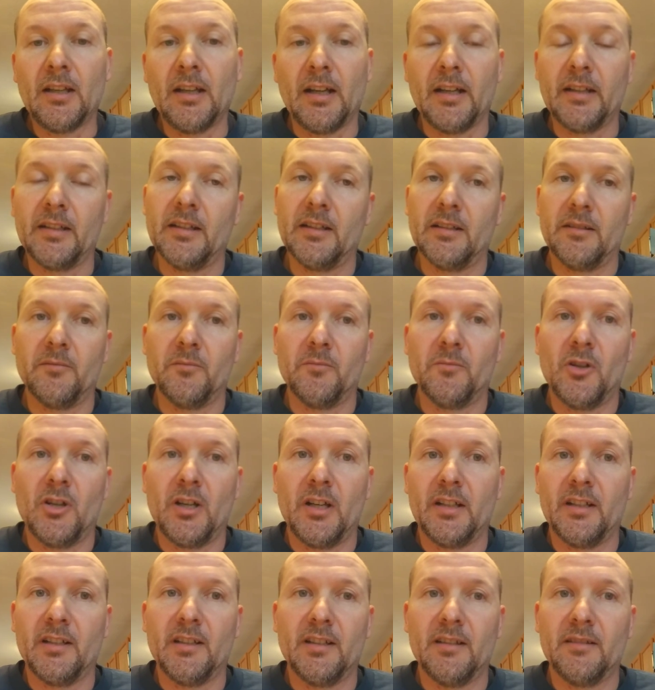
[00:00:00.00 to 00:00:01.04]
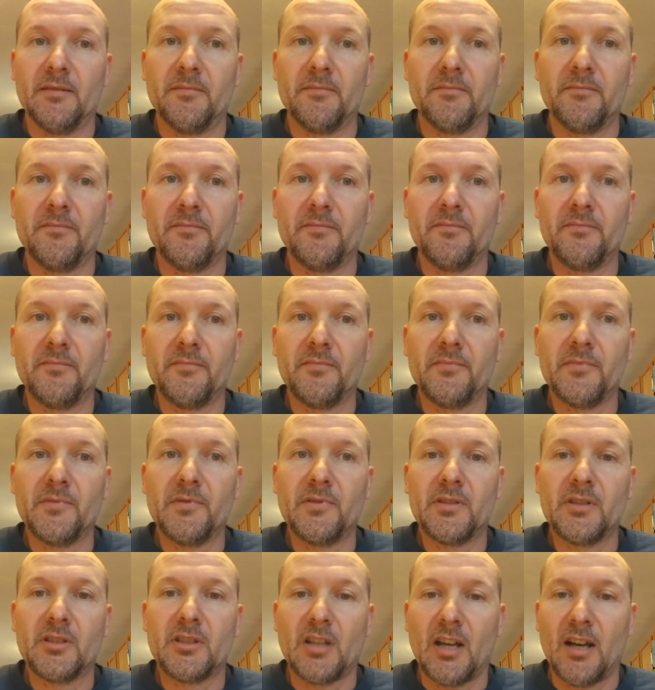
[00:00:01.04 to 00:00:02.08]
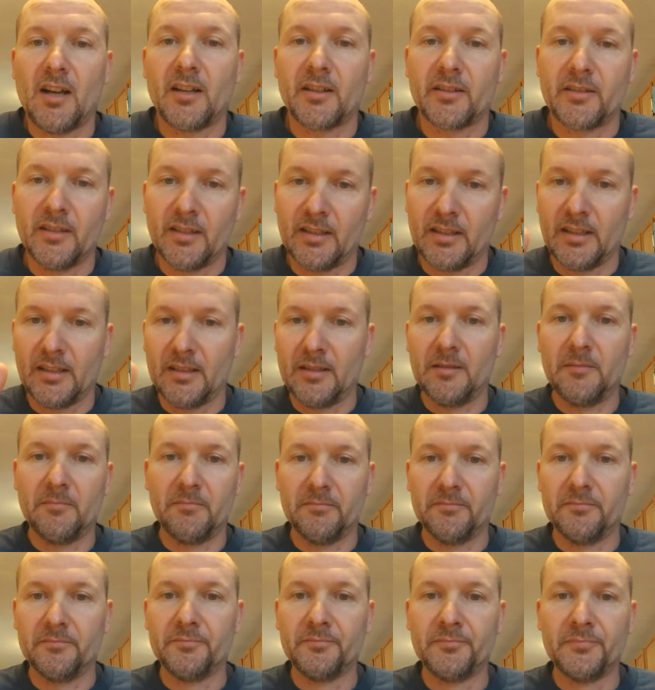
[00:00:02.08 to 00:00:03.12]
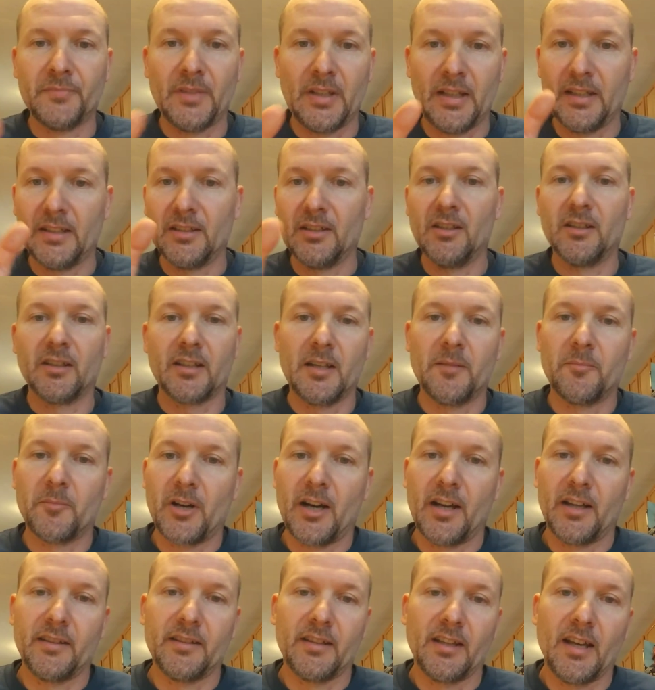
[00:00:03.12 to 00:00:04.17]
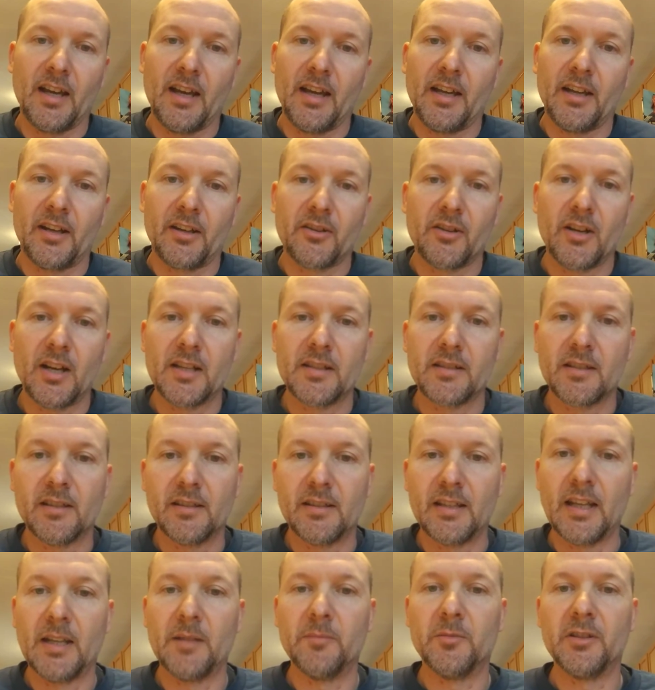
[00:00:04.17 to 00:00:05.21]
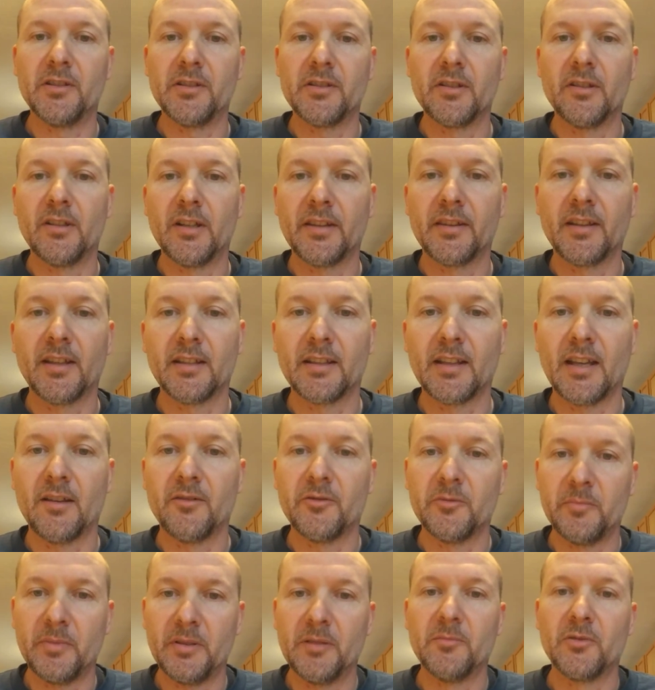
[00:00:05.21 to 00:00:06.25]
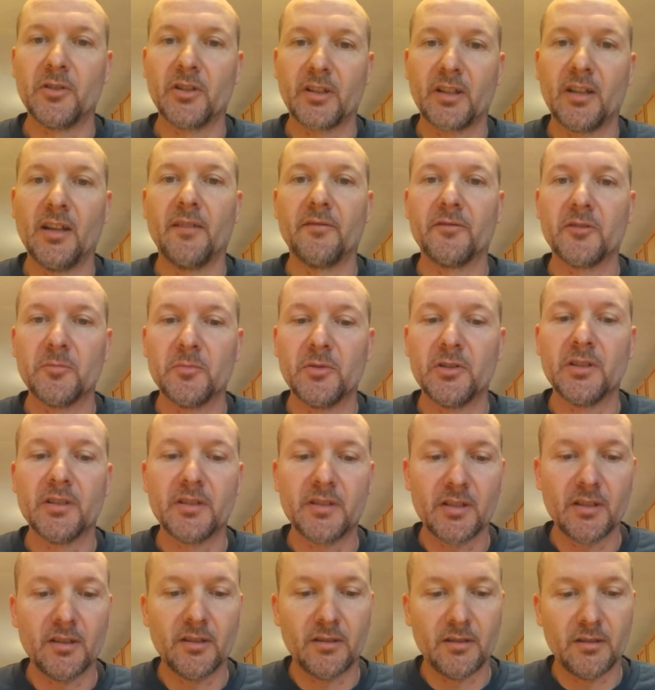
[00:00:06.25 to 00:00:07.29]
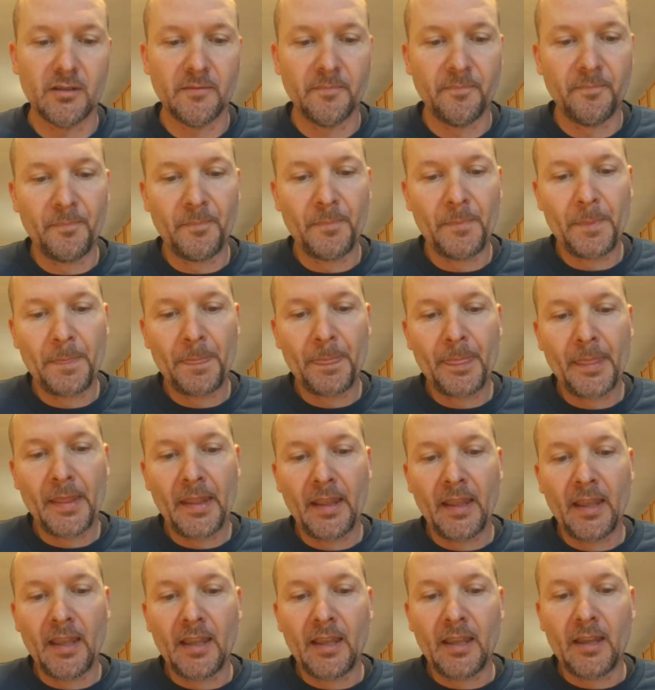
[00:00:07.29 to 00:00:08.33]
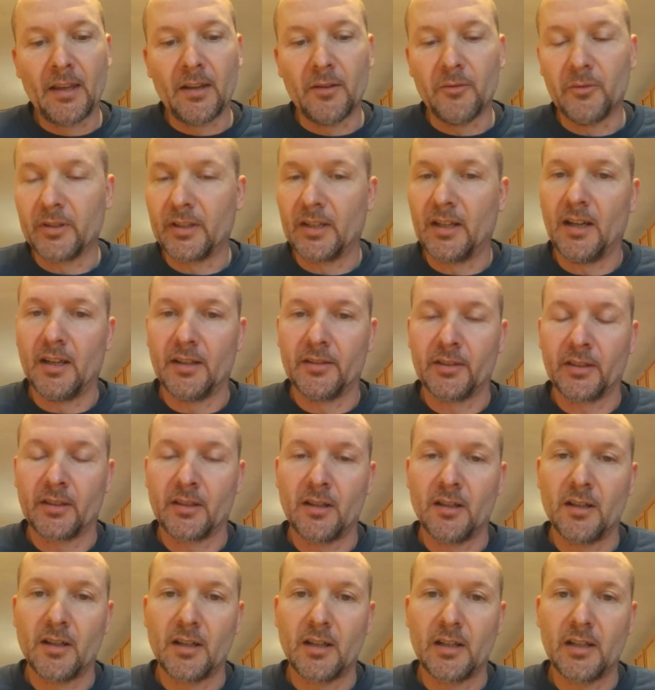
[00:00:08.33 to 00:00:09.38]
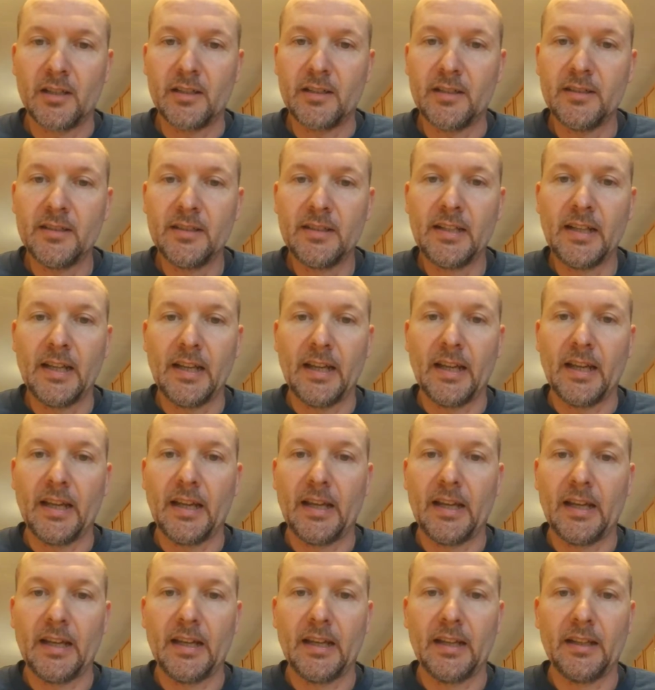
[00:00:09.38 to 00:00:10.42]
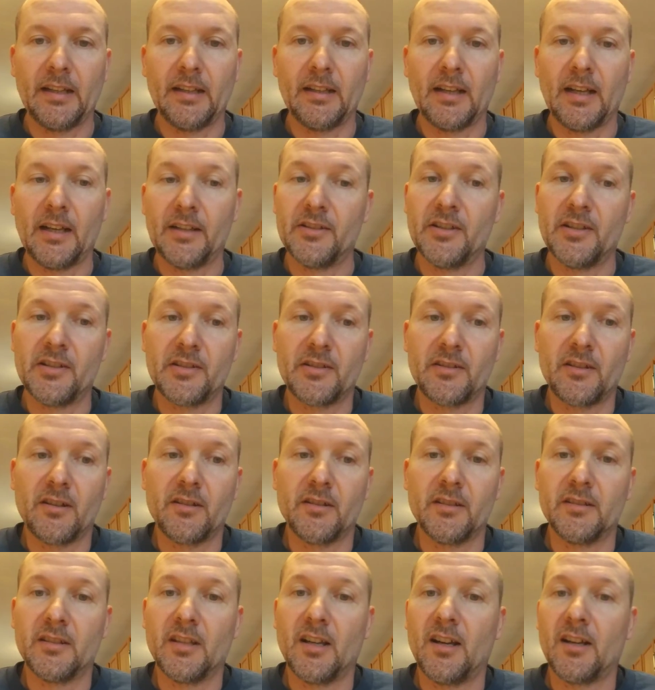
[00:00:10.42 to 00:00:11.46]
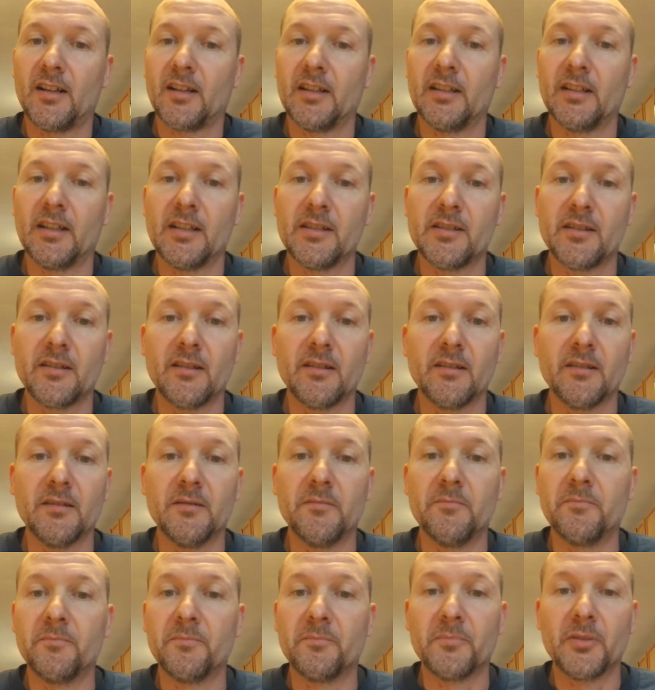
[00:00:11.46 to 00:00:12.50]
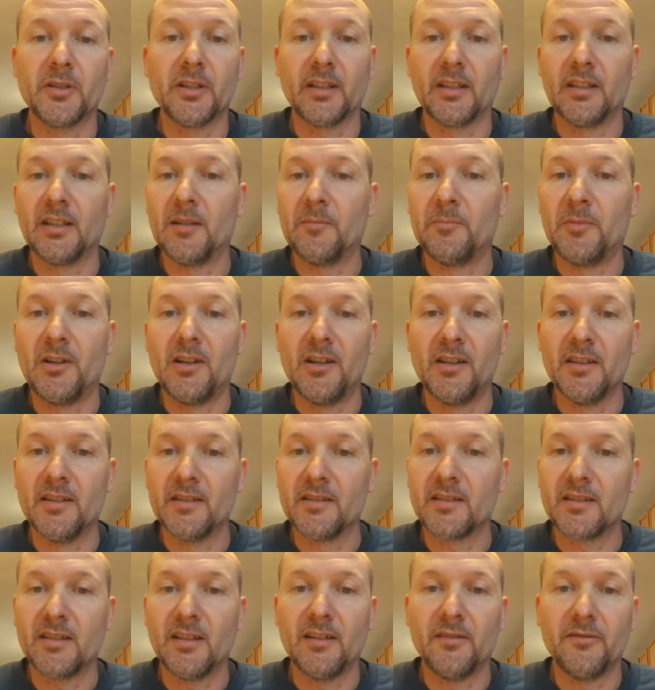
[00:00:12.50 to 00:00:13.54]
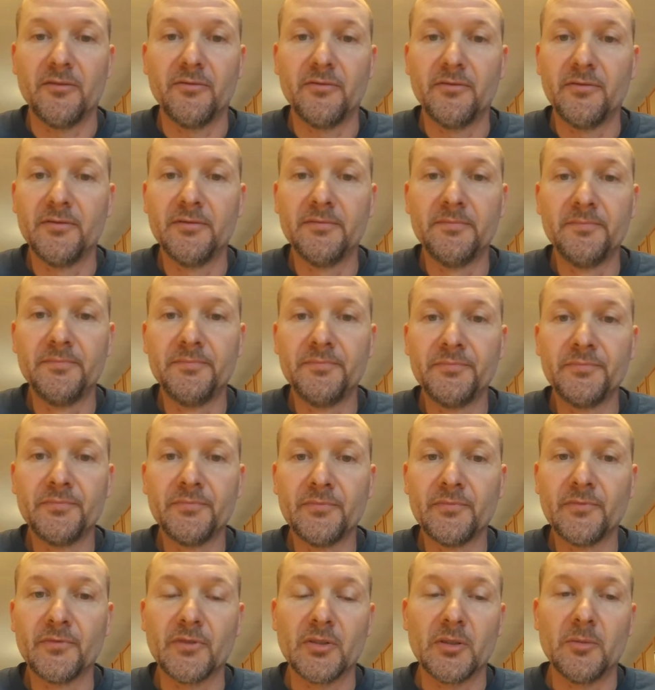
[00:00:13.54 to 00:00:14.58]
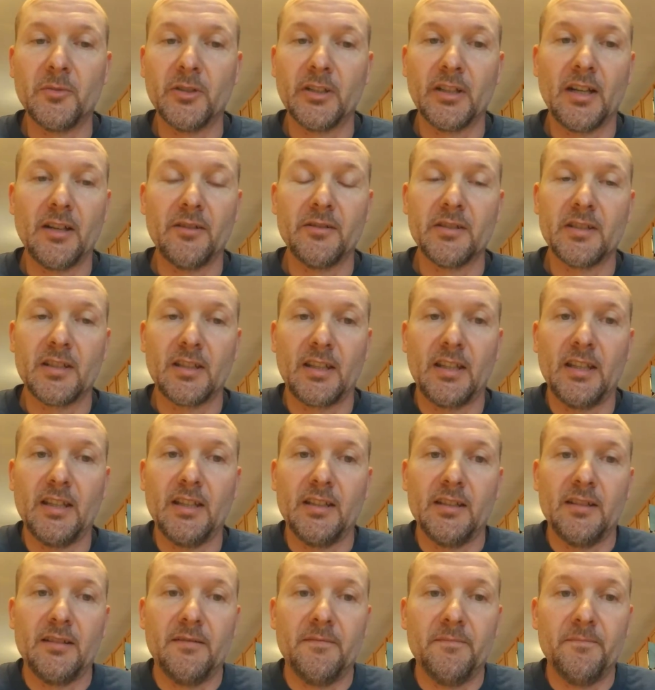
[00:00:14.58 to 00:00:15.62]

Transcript: I didn't want to talk to him and look him right in the eye across the table, so I thought that would be more comfortable. So we got in the car, and I just started talking. I started bringing up all the stuff from when I was a kid,